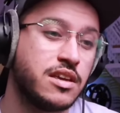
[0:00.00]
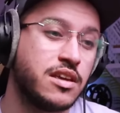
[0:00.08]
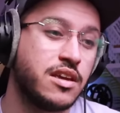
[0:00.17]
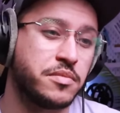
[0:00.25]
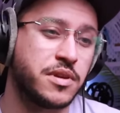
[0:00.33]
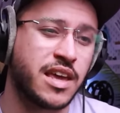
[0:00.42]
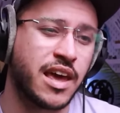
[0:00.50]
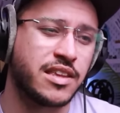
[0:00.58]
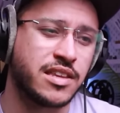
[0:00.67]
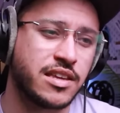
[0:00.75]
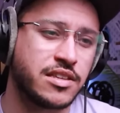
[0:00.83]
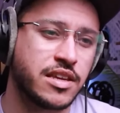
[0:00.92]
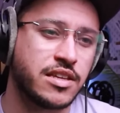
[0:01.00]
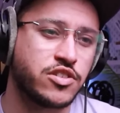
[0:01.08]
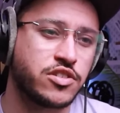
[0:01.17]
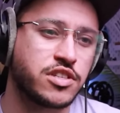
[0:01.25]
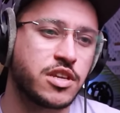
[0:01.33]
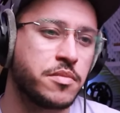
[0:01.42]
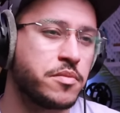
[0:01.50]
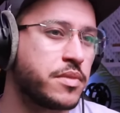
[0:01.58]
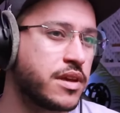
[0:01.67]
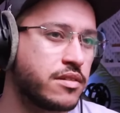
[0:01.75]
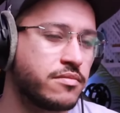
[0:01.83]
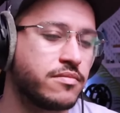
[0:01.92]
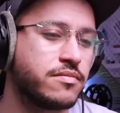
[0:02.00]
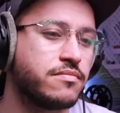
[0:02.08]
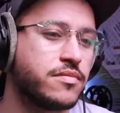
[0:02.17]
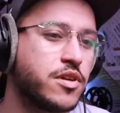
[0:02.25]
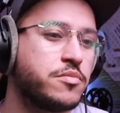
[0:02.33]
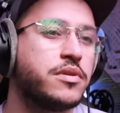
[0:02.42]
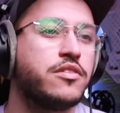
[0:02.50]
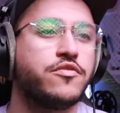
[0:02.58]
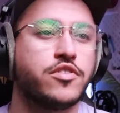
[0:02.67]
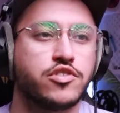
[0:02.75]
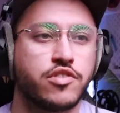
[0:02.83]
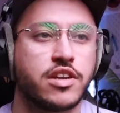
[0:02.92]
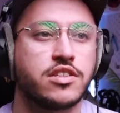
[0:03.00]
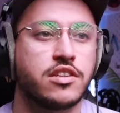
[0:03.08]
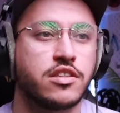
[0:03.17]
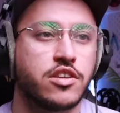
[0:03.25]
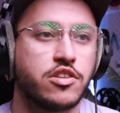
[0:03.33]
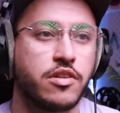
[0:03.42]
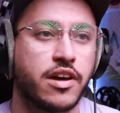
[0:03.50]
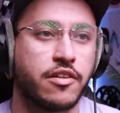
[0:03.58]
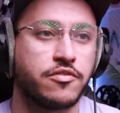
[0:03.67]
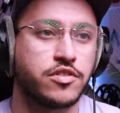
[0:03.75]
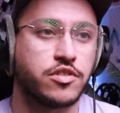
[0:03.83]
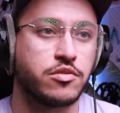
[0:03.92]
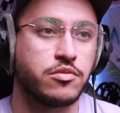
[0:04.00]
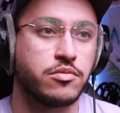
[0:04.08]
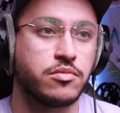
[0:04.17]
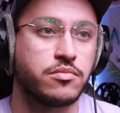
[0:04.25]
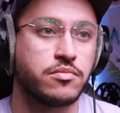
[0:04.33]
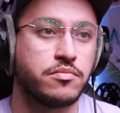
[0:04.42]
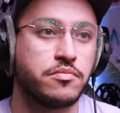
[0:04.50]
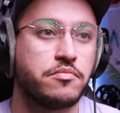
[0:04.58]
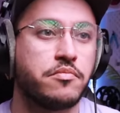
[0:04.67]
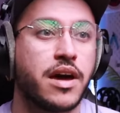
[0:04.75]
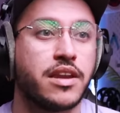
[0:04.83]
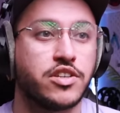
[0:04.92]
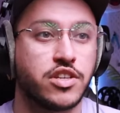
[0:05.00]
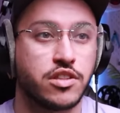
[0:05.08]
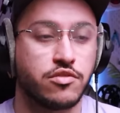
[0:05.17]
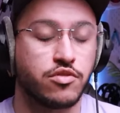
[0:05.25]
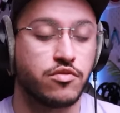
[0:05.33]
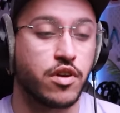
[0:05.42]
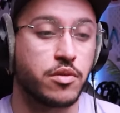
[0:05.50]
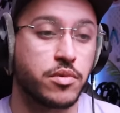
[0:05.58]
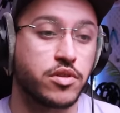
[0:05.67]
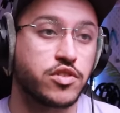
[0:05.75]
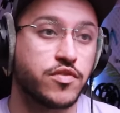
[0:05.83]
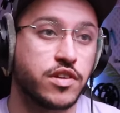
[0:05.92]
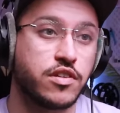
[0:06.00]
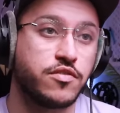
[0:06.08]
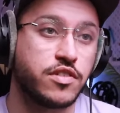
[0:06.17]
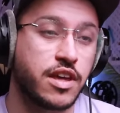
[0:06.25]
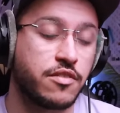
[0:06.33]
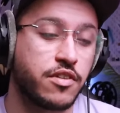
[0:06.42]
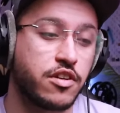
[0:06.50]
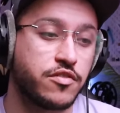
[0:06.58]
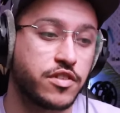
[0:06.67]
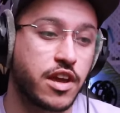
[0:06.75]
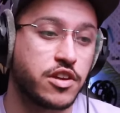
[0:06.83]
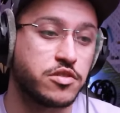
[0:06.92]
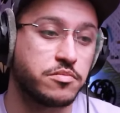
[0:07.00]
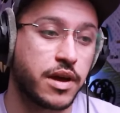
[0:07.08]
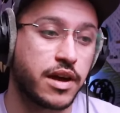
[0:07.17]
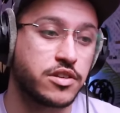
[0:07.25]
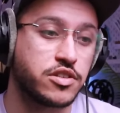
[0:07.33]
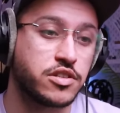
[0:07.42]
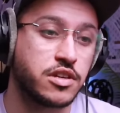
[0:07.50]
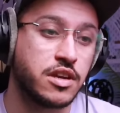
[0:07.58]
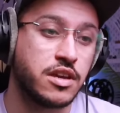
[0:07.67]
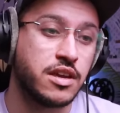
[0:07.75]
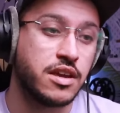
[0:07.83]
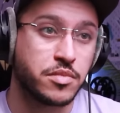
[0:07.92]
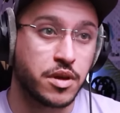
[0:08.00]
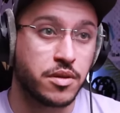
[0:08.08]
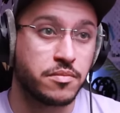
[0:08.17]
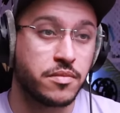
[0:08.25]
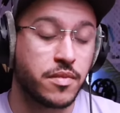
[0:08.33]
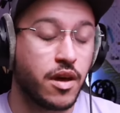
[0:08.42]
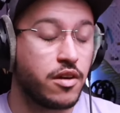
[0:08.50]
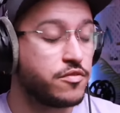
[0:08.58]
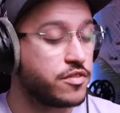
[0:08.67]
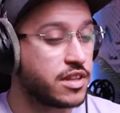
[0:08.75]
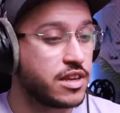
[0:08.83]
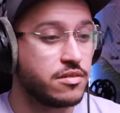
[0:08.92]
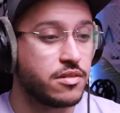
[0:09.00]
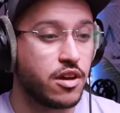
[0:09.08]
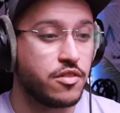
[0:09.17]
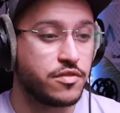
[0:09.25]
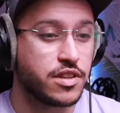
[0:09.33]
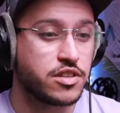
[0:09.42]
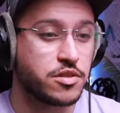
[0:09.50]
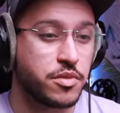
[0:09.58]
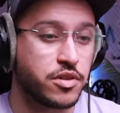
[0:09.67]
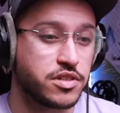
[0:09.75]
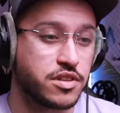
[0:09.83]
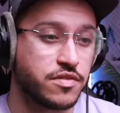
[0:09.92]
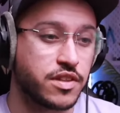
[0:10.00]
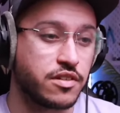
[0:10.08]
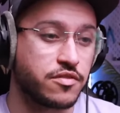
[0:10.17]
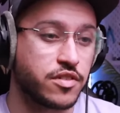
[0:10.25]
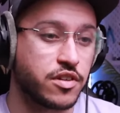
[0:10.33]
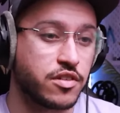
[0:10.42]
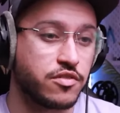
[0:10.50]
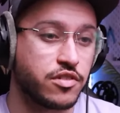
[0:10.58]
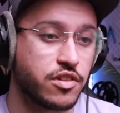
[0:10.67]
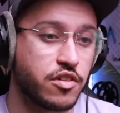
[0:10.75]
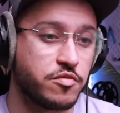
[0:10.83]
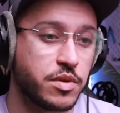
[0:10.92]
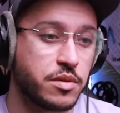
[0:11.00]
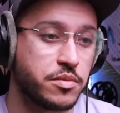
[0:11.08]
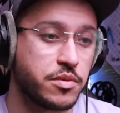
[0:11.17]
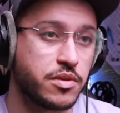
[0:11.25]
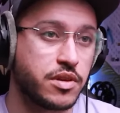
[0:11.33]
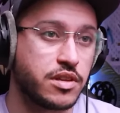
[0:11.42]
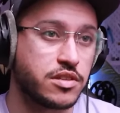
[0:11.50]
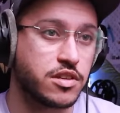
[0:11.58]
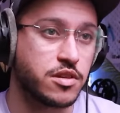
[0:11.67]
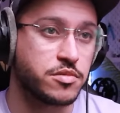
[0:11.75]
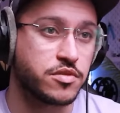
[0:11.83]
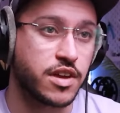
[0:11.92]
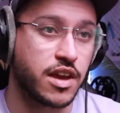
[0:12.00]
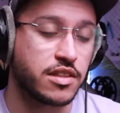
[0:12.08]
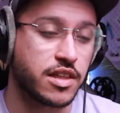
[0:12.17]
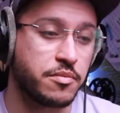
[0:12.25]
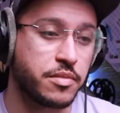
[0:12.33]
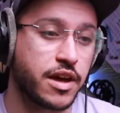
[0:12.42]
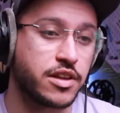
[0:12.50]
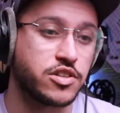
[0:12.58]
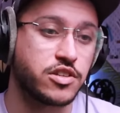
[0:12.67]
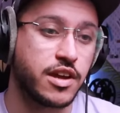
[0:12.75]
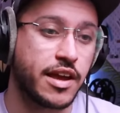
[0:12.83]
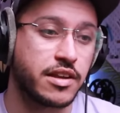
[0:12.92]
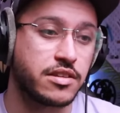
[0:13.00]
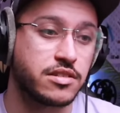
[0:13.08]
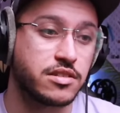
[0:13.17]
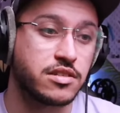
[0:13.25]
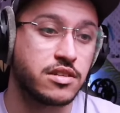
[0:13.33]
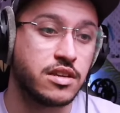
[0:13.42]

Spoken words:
But yeah, it does seem a bit frustrating that you have to manage it through Roblox for that verification badge. But hopefully it's a positive thing for a lot of people in terms of getting that badge and